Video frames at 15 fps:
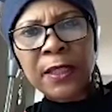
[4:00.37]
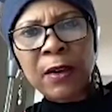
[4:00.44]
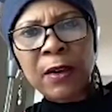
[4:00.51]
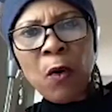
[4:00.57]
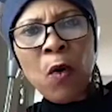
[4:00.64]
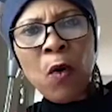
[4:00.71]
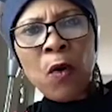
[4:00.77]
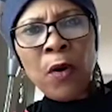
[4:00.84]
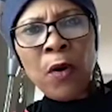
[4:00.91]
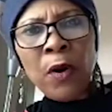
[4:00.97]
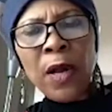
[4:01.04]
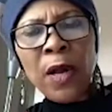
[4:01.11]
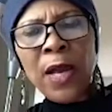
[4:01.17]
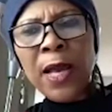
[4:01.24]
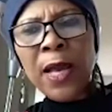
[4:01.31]

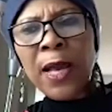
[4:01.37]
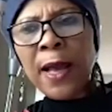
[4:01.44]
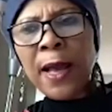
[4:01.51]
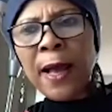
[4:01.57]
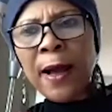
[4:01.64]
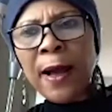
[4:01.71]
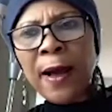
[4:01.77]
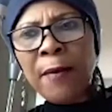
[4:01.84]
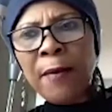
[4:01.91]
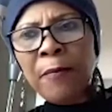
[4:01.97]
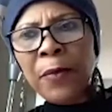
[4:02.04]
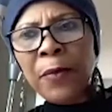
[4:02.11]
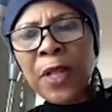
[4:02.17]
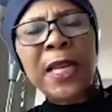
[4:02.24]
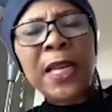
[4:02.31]
or
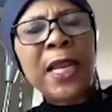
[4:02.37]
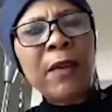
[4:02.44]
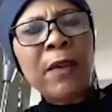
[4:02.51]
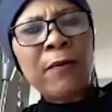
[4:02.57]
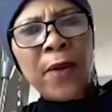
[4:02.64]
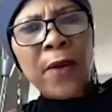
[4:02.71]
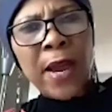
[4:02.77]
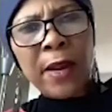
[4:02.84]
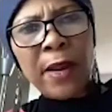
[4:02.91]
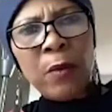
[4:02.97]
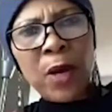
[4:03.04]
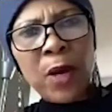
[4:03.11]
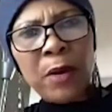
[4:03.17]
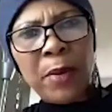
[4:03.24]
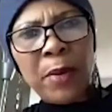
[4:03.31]
leave
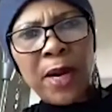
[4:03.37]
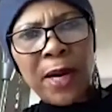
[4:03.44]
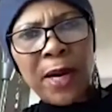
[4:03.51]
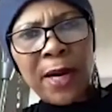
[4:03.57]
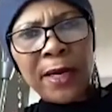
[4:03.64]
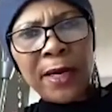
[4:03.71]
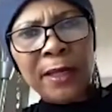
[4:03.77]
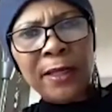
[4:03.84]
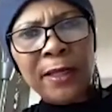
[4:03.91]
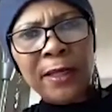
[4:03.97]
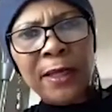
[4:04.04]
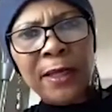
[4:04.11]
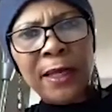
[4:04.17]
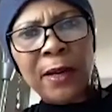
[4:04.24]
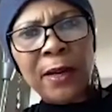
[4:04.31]
anyone behind.
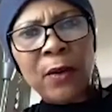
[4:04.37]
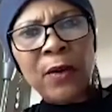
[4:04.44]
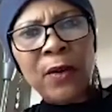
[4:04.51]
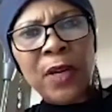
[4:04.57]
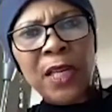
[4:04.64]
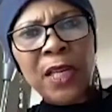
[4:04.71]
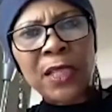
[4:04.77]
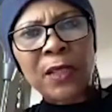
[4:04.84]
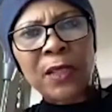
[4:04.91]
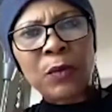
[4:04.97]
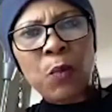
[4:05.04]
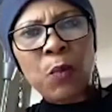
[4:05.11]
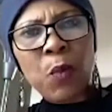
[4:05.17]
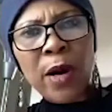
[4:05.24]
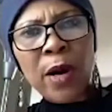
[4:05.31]
You know, it's
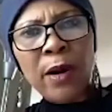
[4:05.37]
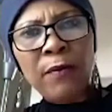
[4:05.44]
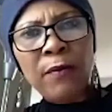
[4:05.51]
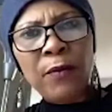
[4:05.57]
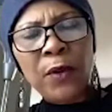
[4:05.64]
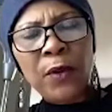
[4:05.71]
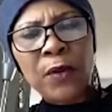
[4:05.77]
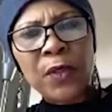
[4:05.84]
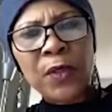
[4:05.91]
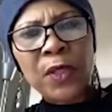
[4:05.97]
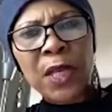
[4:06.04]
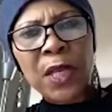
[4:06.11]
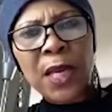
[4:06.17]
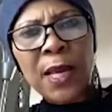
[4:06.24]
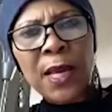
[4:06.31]
one of
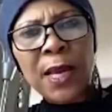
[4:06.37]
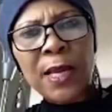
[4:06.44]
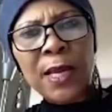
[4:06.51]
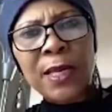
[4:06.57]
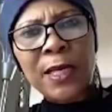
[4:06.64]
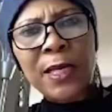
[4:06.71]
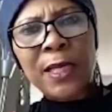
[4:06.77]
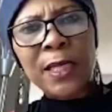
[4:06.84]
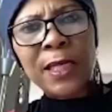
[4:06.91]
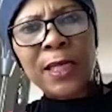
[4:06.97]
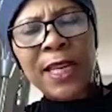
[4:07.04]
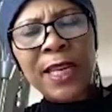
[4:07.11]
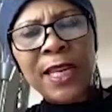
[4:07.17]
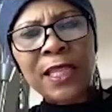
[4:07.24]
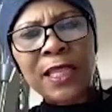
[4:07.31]
those
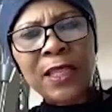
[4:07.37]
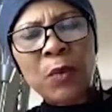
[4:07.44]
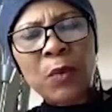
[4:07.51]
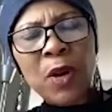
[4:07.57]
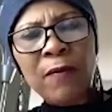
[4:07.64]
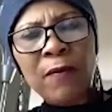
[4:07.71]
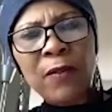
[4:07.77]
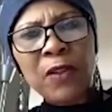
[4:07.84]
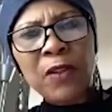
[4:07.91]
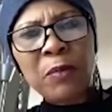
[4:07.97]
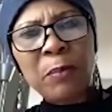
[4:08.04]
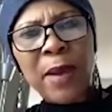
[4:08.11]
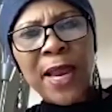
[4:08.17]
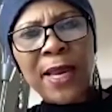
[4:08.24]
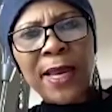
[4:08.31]
diseases, one of those
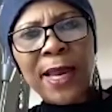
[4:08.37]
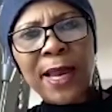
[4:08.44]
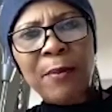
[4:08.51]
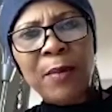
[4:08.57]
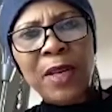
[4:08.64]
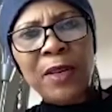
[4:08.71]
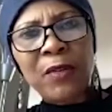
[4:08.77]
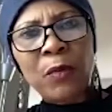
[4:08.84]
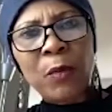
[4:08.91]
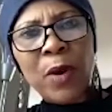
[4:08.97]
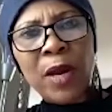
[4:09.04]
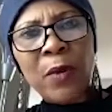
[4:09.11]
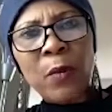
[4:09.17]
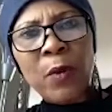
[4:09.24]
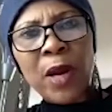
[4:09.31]
pandemics
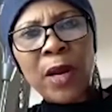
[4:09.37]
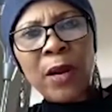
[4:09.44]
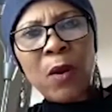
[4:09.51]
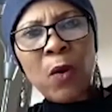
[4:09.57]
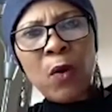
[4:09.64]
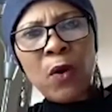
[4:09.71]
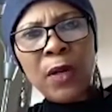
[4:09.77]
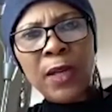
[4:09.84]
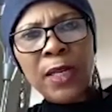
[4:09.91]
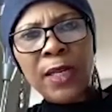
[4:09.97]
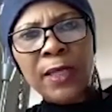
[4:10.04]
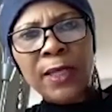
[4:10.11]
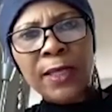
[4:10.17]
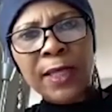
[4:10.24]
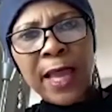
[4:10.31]
where we're only
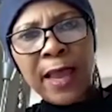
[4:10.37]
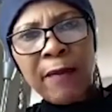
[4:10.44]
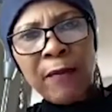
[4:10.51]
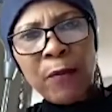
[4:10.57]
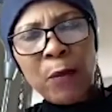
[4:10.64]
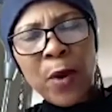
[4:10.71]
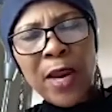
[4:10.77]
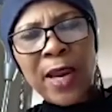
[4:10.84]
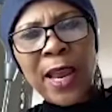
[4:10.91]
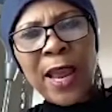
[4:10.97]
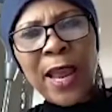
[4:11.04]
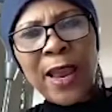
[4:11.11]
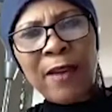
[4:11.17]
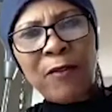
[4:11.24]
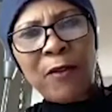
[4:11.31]
safe when
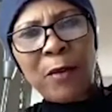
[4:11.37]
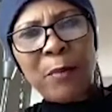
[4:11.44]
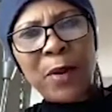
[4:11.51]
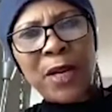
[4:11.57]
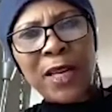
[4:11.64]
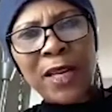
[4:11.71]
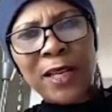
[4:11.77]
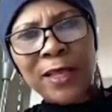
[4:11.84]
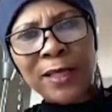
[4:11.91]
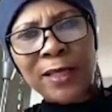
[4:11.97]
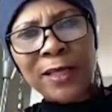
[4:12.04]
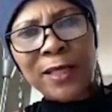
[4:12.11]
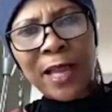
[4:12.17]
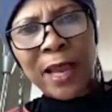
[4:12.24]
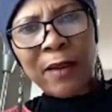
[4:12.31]
everybody is
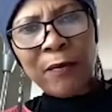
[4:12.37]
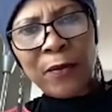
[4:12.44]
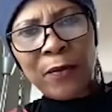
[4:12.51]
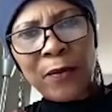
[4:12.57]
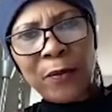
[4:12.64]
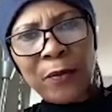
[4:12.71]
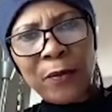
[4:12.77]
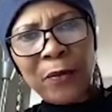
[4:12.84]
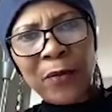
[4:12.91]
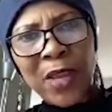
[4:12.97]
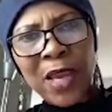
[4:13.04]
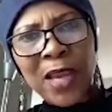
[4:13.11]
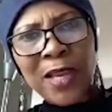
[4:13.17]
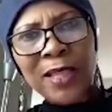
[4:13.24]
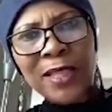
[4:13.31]
safe.
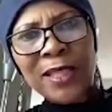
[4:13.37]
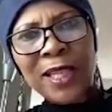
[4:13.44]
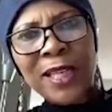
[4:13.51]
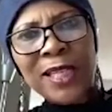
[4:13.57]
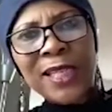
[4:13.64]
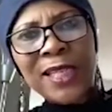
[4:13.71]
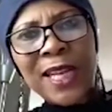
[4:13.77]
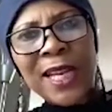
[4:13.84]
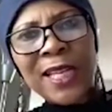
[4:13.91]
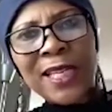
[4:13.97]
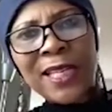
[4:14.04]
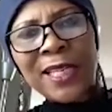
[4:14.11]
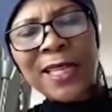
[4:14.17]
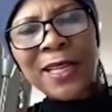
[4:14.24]
Success